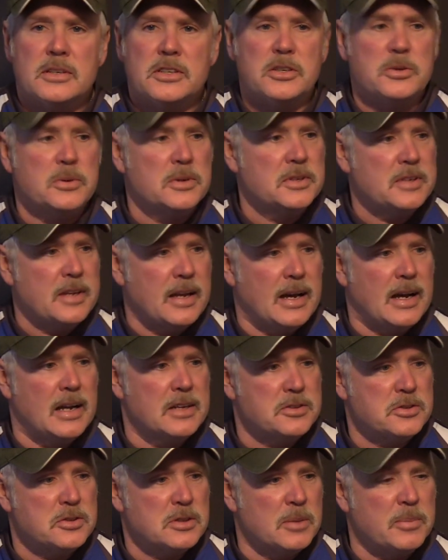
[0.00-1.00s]
to
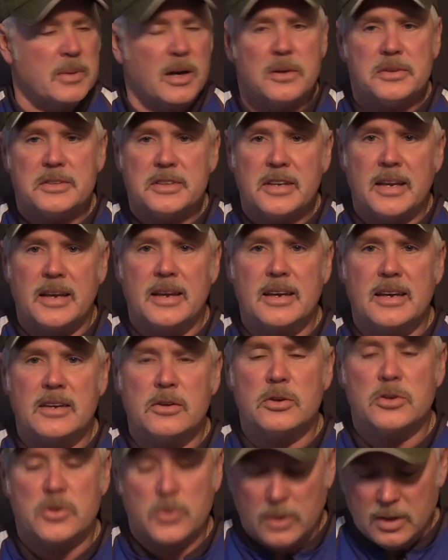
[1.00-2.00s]
attach about 10
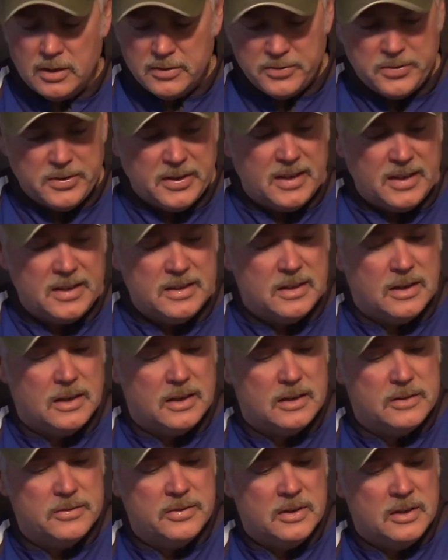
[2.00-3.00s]
or 12 feet
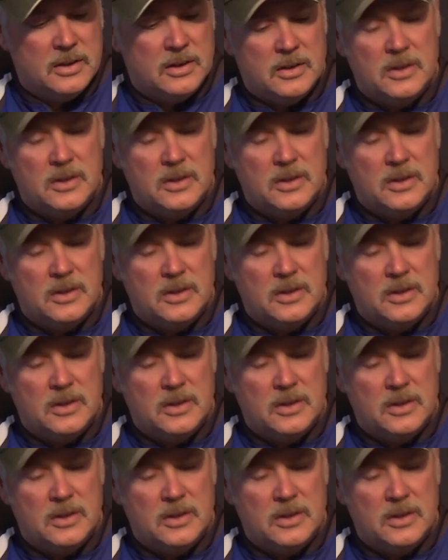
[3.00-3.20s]
of